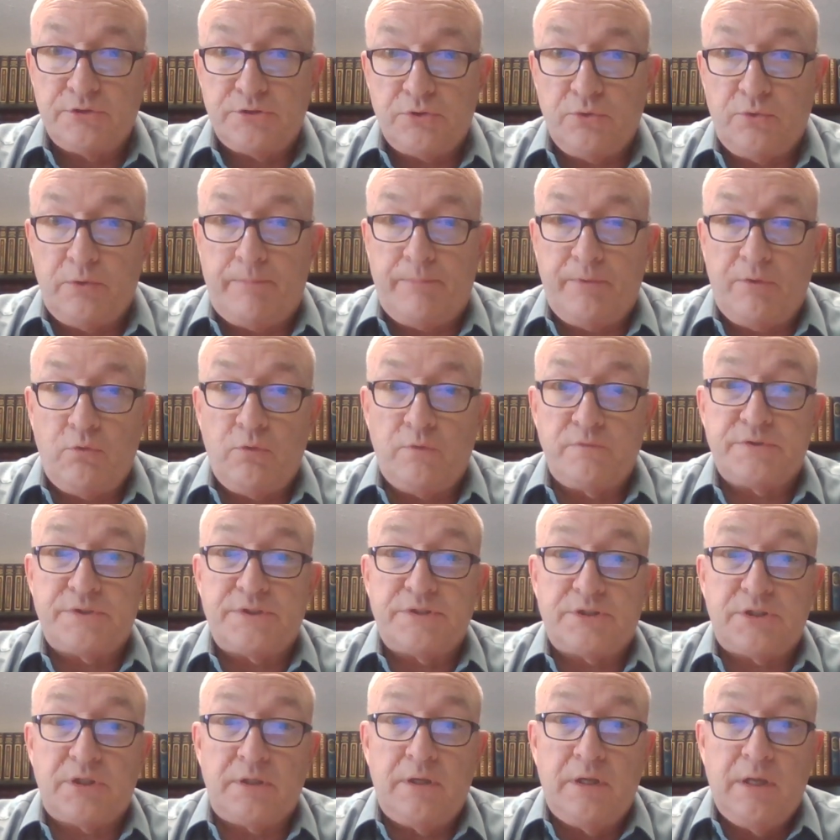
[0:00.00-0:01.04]
So it behooves
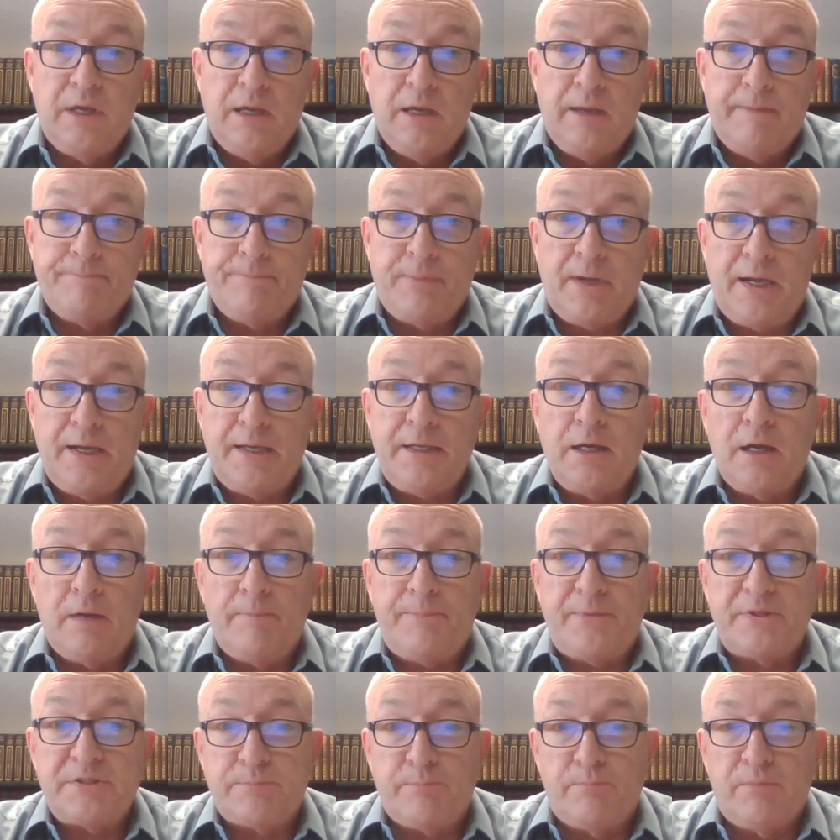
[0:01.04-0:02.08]
us to buy
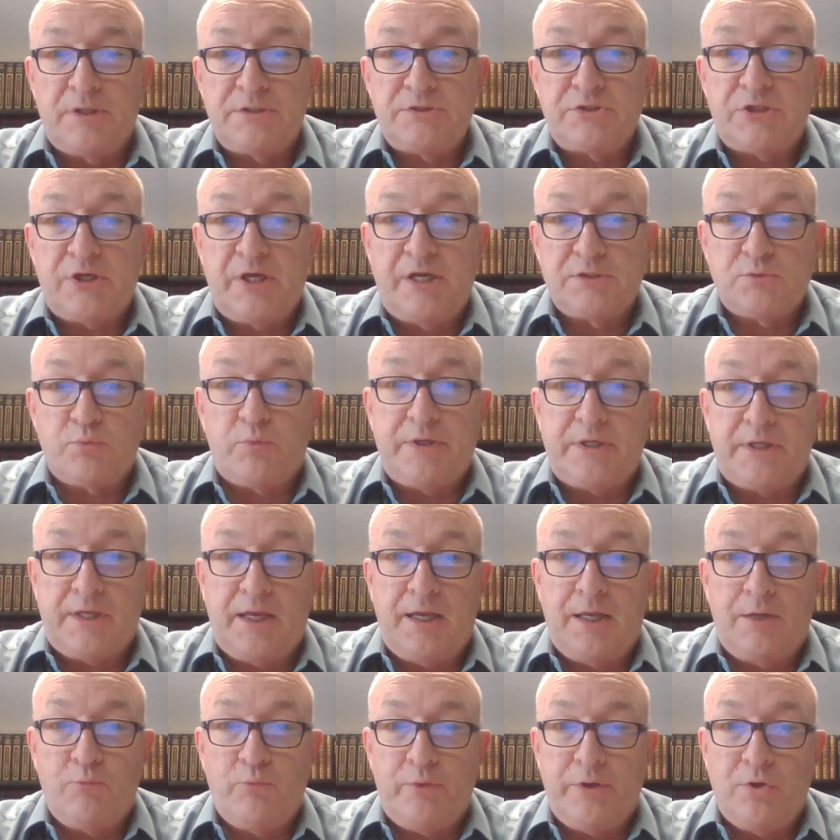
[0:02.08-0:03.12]
up as much as we can.